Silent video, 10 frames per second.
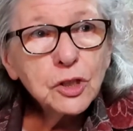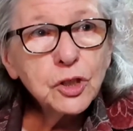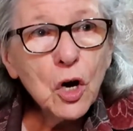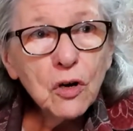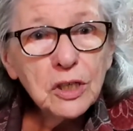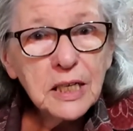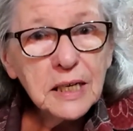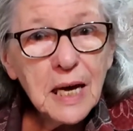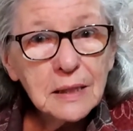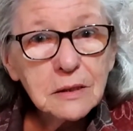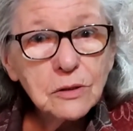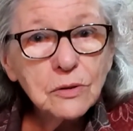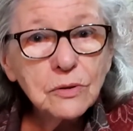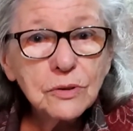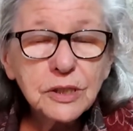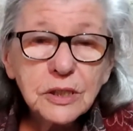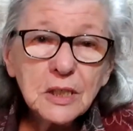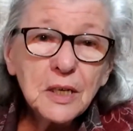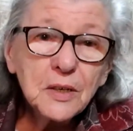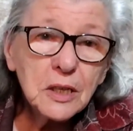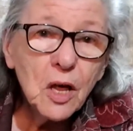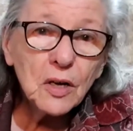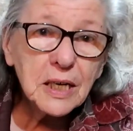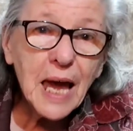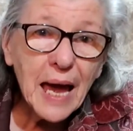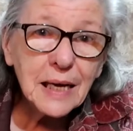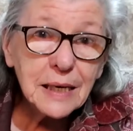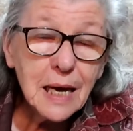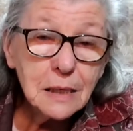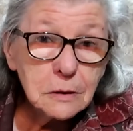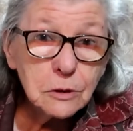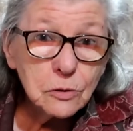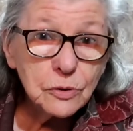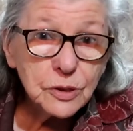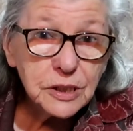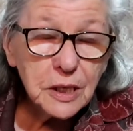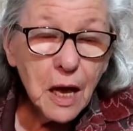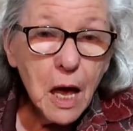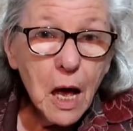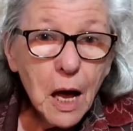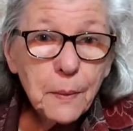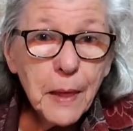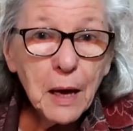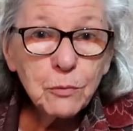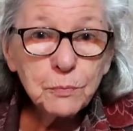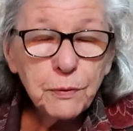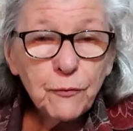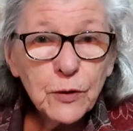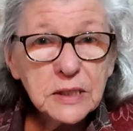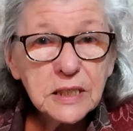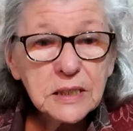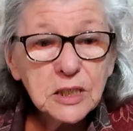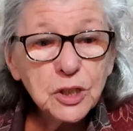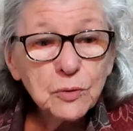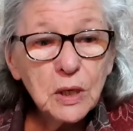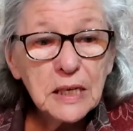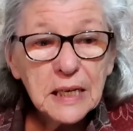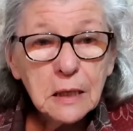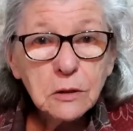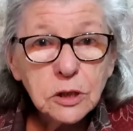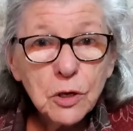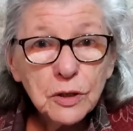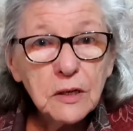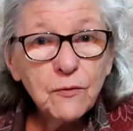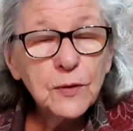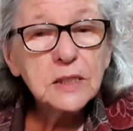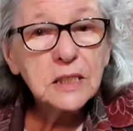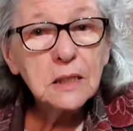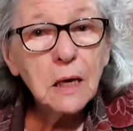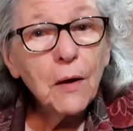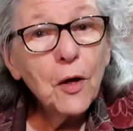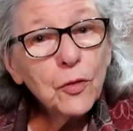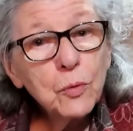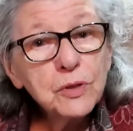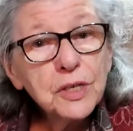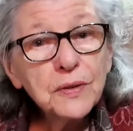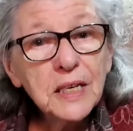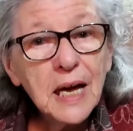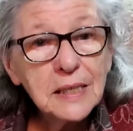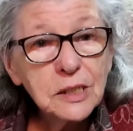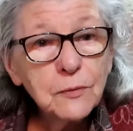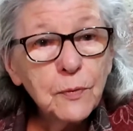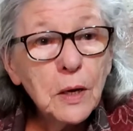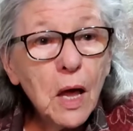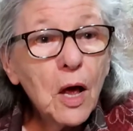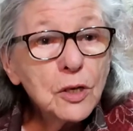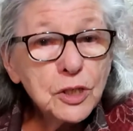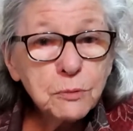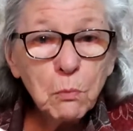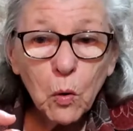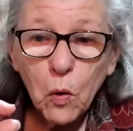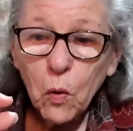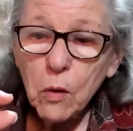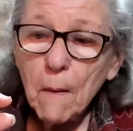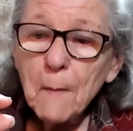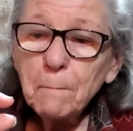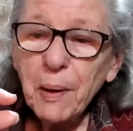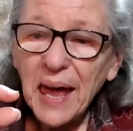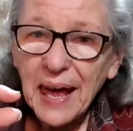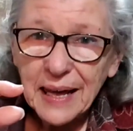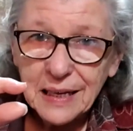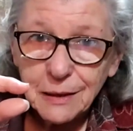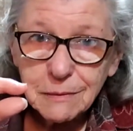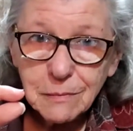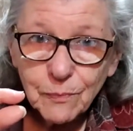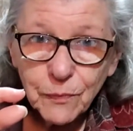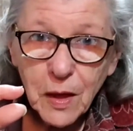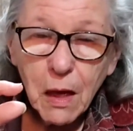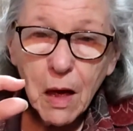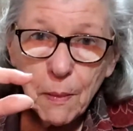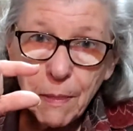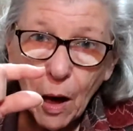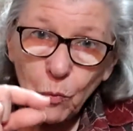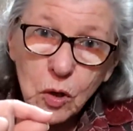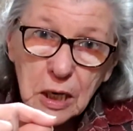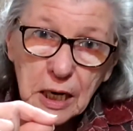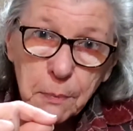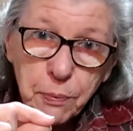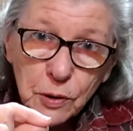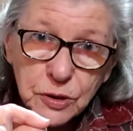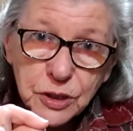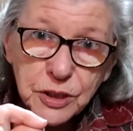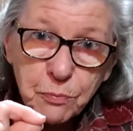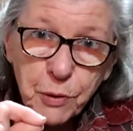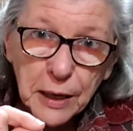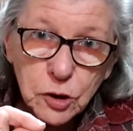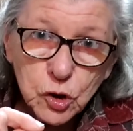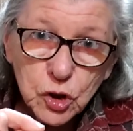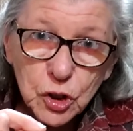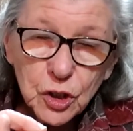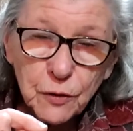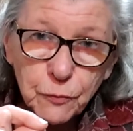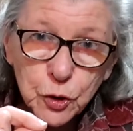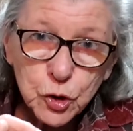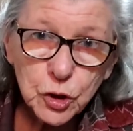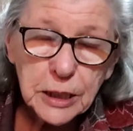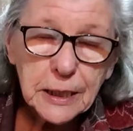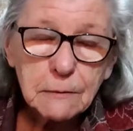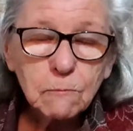tiny candles like cake candles, and they would be fitted into a little tiny fitting that was on the end of a small peg, and that would clip onto the branch of the tree.